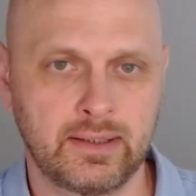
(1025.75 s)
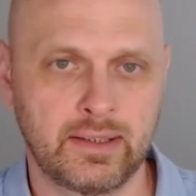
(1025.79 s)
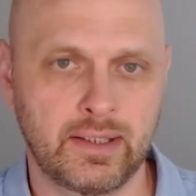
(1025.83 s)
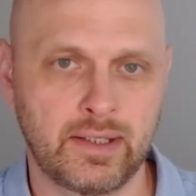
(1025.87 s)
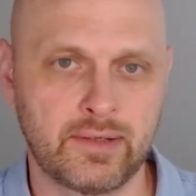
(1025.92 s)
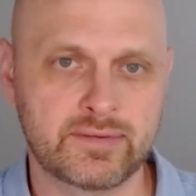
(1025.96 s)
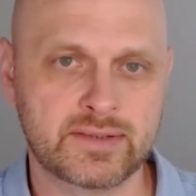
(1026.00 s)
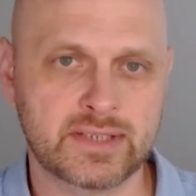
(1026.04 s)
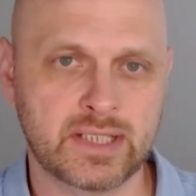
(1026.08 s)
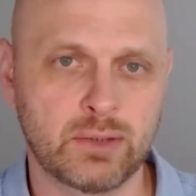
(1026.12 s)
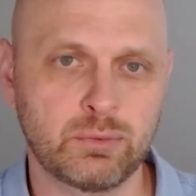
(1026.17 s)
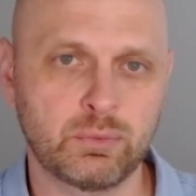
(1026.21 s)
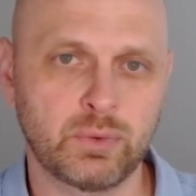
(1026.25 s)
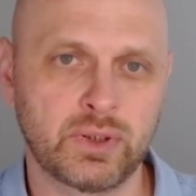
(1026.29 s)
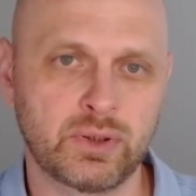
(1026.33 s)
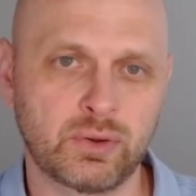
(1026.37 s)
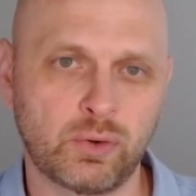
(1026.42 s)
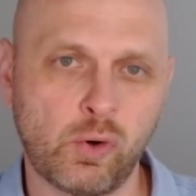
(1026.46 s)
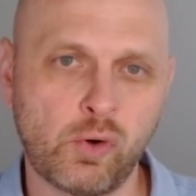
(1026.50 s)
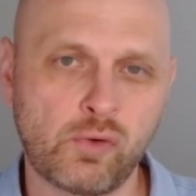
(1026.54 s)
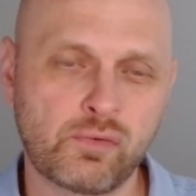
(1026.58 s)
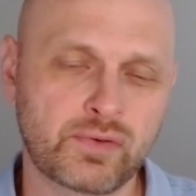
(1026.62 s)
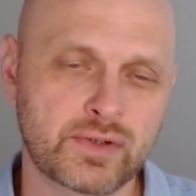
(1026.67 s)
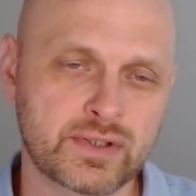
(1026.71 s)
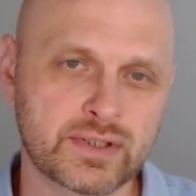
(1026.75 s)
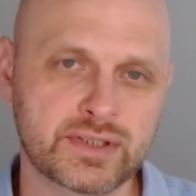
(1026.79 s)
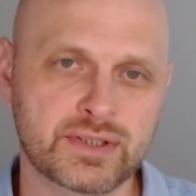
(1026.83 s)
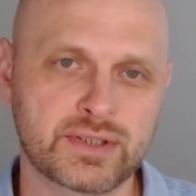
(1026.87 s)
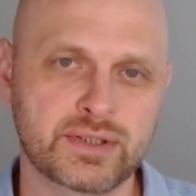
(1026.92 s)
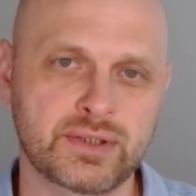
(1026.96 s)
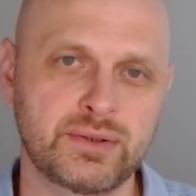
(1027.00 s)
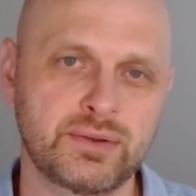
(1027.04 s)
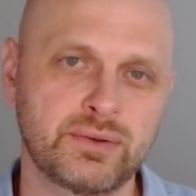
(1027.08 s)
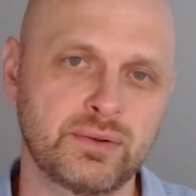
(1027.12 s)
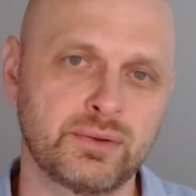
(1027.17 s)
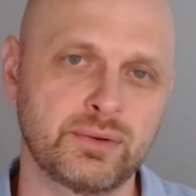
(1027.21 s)
If someone offers
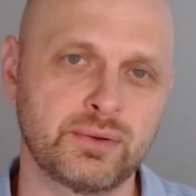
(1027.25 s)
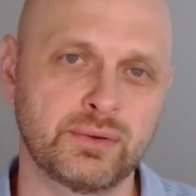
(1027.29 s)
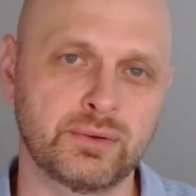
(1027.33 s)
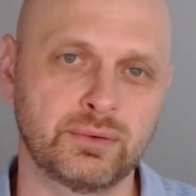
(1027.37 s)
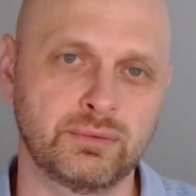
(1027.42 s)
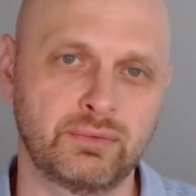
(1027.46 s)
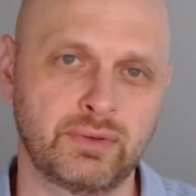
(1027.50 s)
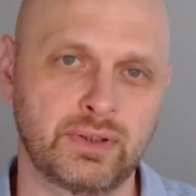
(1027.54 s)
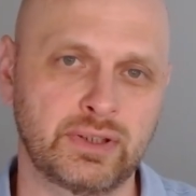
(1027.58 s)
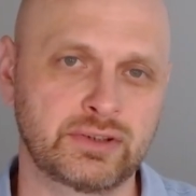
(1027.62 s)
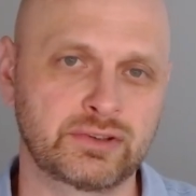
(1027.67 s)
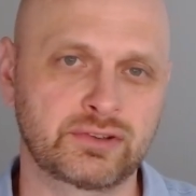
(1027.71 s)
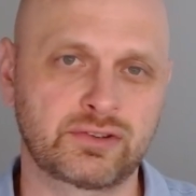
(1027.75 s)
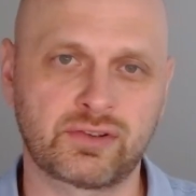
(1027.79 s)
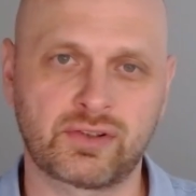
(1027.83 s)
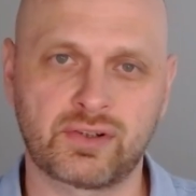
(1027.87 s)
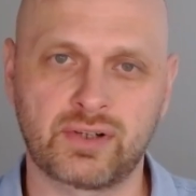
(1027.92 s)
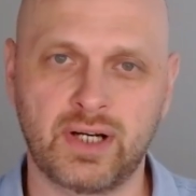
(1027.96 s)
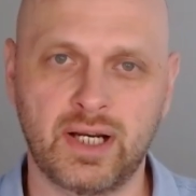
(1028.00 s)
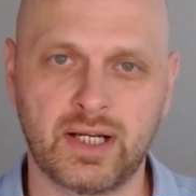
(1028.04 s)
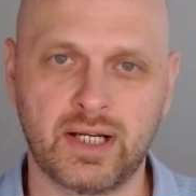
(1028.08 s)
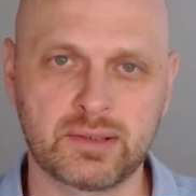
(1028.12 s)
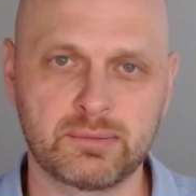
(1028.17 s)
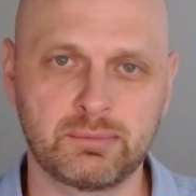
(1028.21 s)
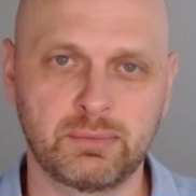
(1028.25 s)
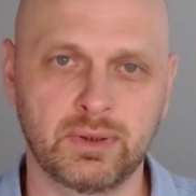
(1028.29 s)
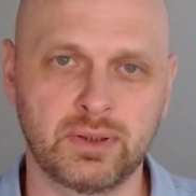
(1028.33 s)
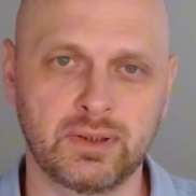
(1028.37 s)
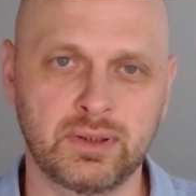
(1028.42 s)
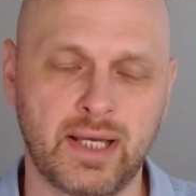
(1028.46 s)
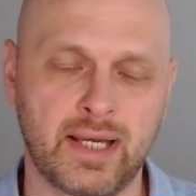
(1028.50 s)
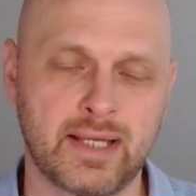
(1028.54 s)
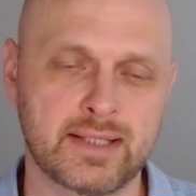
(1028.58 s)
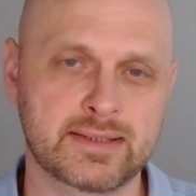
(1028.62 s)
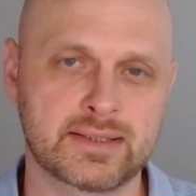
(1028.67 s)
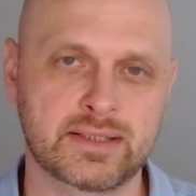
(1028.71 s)
you
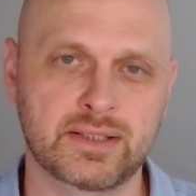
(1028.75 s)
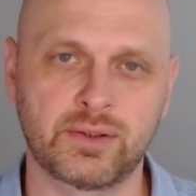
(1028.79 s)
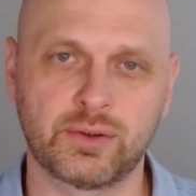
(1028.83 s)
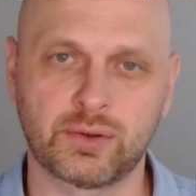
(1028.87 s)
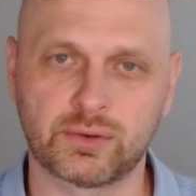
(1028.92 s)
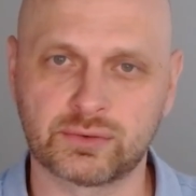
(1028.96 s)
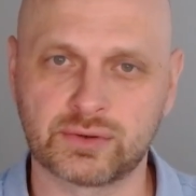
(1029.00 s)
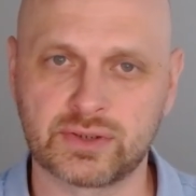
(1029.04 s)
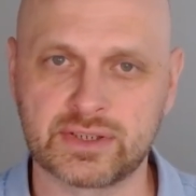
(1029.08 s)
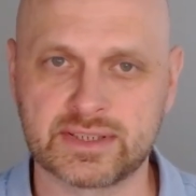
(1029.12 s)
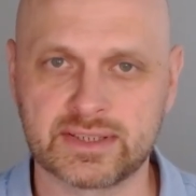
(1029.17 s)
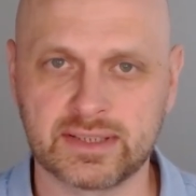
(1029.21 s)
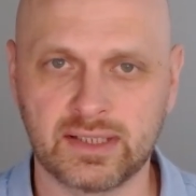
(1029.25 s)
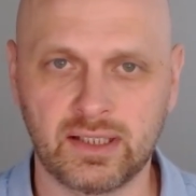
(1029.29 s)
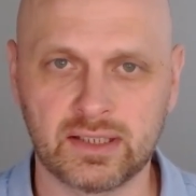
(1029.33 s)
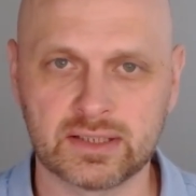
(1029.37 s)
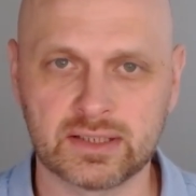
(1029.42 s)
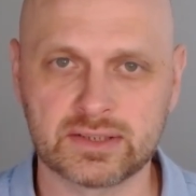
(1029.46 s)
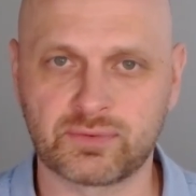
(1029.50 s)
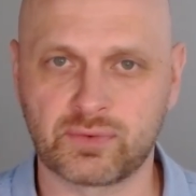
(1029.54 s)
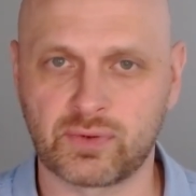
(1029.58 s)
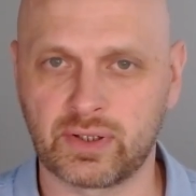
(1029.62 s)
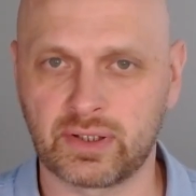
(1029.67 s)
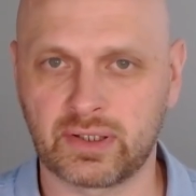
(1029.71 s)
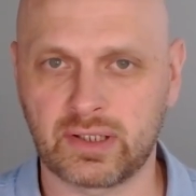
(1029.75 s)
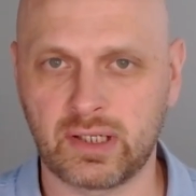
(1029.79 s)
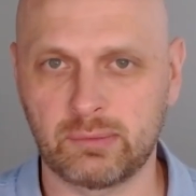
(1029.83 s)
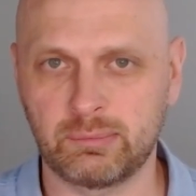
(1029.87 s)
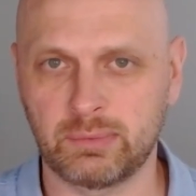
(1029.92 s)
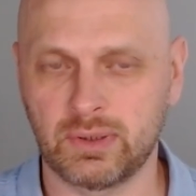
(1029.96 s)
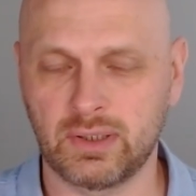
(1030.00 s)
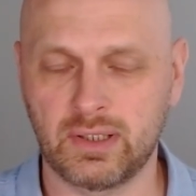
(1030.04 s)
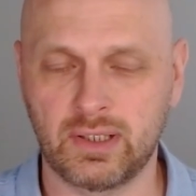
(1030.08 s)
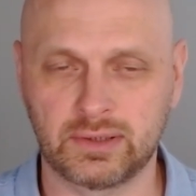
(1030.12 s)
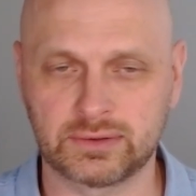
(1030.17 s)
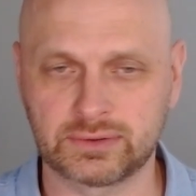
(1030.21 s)
incredible SEO results for a
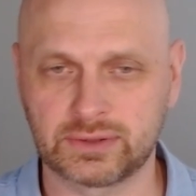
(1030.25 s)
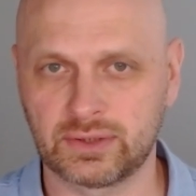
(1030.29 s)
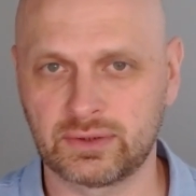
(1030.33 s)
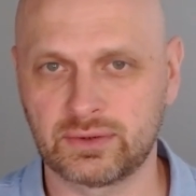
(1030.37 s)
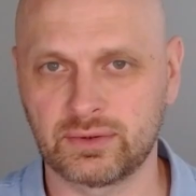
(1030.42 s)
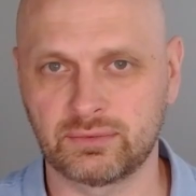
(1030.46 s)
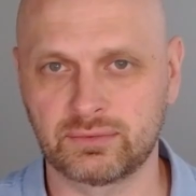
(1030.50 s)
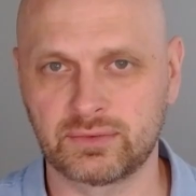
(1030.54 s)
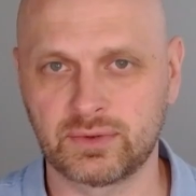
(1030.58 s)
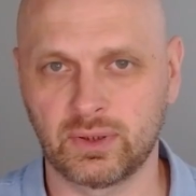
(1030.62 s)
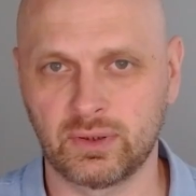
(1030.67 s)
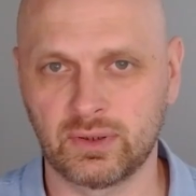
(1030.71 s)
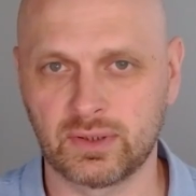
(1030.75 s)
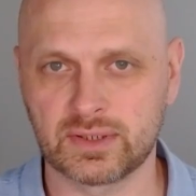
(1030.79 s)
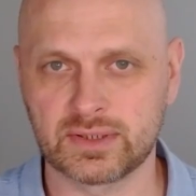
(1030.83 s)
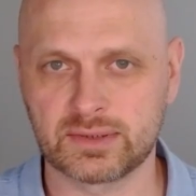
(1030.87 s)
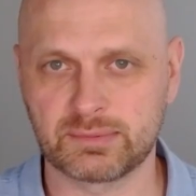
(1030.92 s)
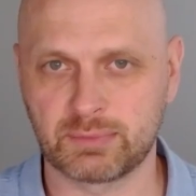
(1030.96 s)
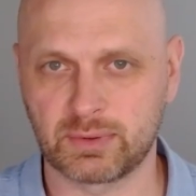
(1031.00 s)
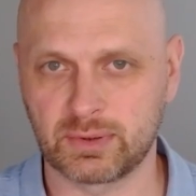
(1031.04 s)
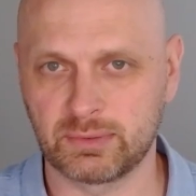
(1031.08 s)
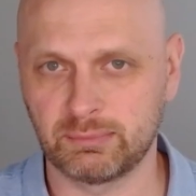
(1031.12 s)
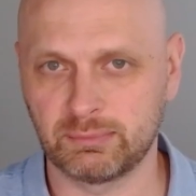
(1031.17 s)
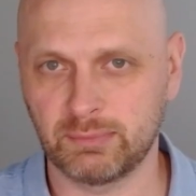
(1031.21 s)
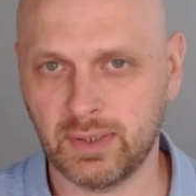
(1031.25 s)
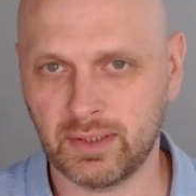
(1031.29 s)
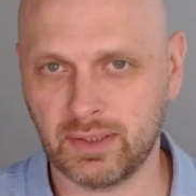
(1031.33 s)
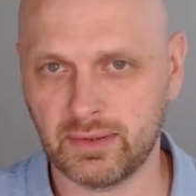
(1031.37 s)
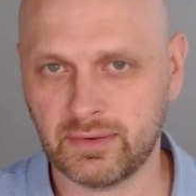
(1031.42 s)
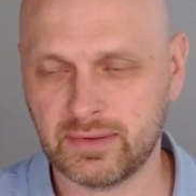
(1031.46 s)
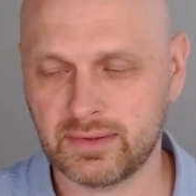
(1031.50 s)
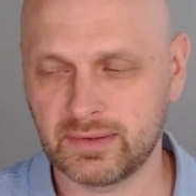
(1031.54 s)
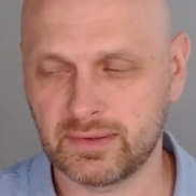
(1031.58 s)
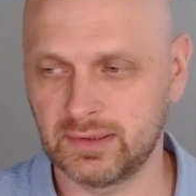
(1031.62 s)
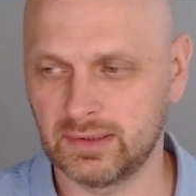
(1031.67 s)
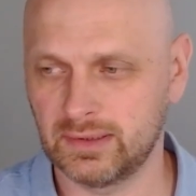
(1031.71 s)
couple hundred of dollars per
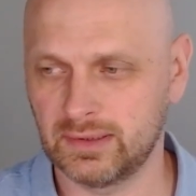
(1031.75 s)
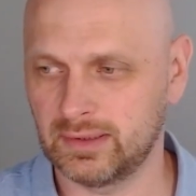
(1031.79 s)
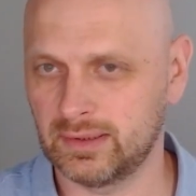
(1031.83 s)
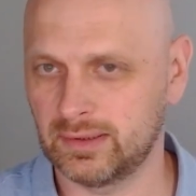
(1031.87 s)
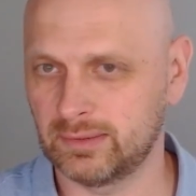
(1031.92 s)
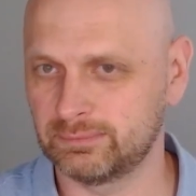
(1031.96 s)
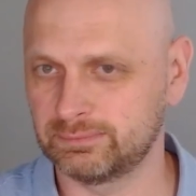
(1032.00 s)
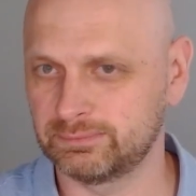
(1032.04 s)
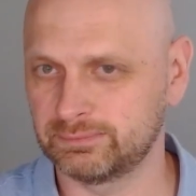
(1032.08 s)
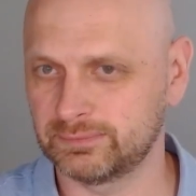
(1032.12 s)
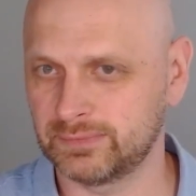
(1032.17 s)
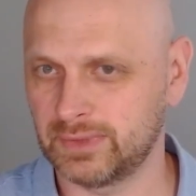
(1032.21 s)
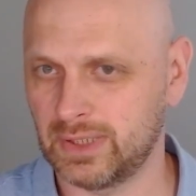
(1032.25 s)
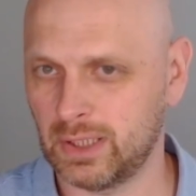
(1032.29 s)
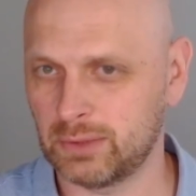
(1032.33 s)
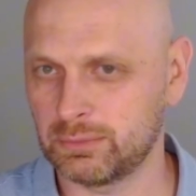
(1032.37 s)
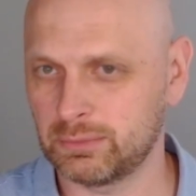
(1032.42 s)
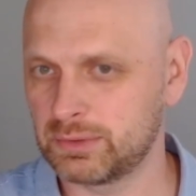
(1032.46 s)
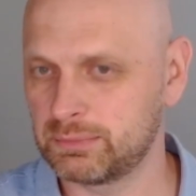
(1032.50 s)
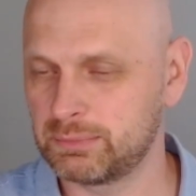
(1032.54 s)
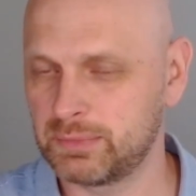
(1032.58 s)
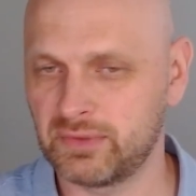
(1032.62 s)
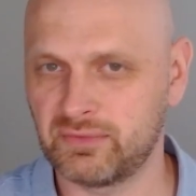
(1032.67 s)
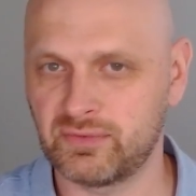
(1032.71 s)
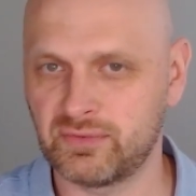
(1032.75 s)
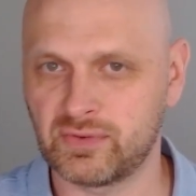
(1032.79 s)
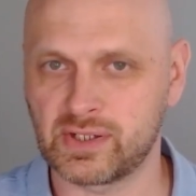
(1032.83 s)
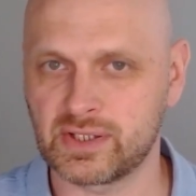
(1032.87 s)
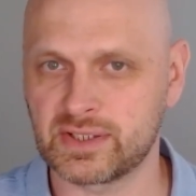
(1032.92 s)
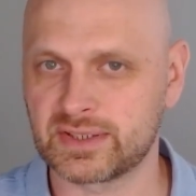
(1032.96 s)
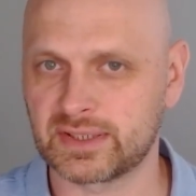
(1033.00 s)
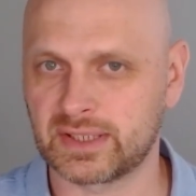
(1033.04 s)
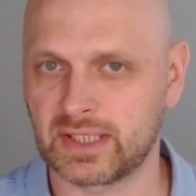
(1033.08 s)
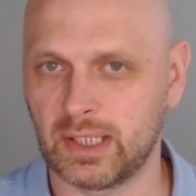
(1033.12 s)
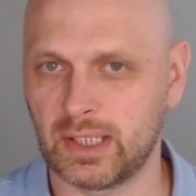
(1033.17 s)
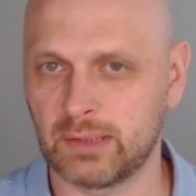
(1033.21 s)
month, I would be very
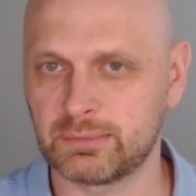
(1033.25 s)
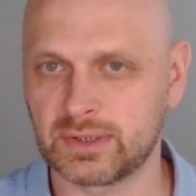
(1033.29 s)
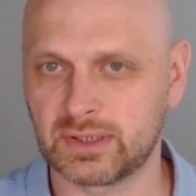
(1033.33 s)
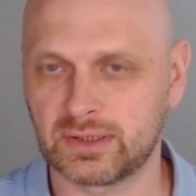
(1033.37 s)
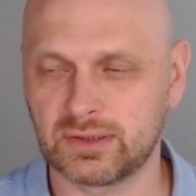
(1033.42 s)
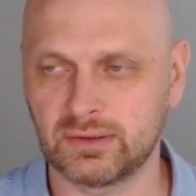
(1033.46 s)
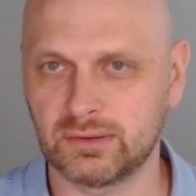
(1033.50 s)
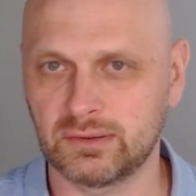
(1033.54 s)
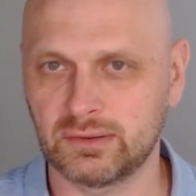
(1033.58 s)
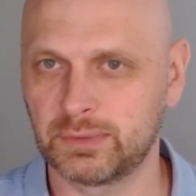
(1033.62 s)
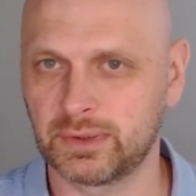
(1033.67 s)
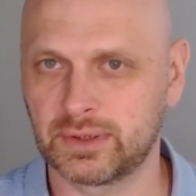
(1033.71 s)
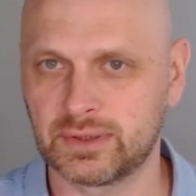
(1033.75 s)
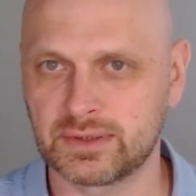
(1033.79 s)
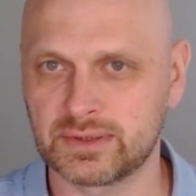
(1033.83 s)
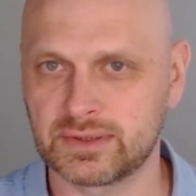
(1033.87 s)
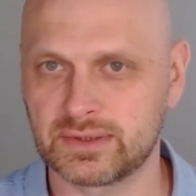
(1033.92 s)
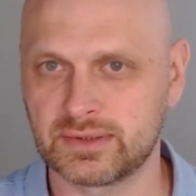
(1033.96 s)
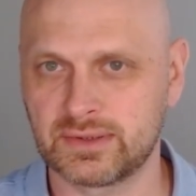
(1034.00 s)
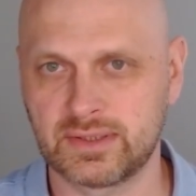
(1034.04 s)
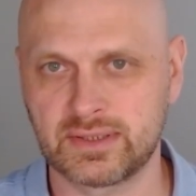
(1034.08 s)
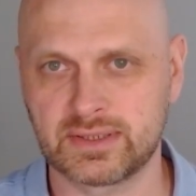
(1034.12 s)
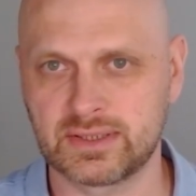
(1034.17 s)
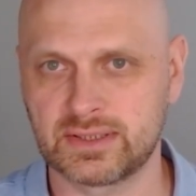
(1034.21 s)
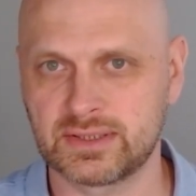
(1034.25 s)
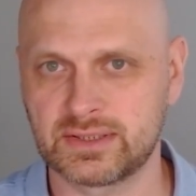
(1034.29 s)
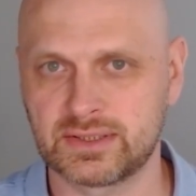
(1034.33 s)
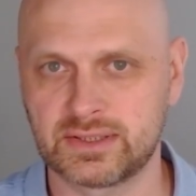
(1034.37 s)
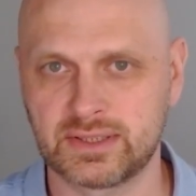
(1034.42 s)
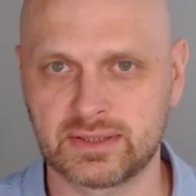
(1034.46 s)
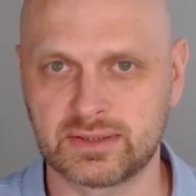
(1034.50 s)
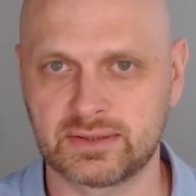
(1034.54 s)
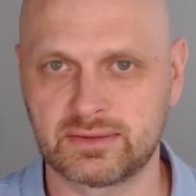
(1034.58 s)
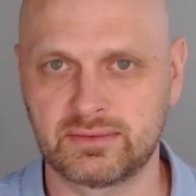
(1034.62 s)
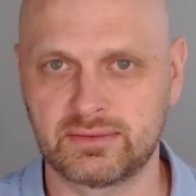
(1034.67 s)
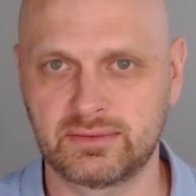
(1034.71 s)
skeptical because this is
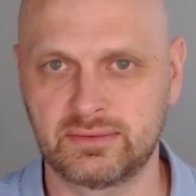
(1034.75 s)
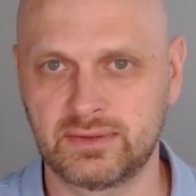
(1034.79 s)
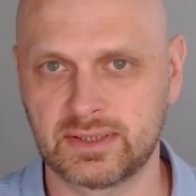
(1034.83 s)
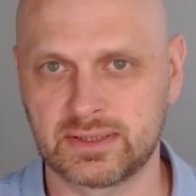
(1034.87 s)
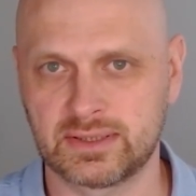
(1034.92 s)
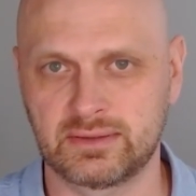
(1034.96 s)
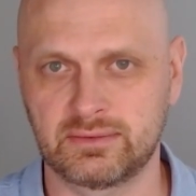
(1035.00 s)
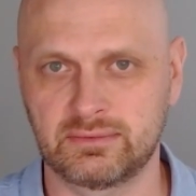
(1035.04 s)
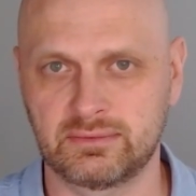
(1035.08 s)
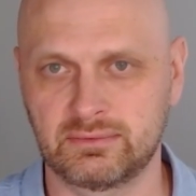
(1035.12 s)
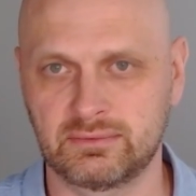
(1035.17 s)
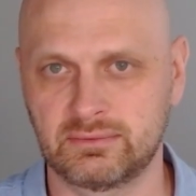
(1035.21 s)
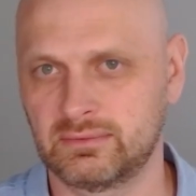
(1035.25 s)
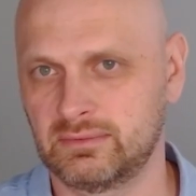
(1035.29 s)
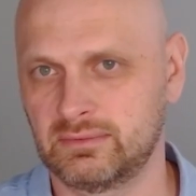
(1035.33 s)
just doesn't,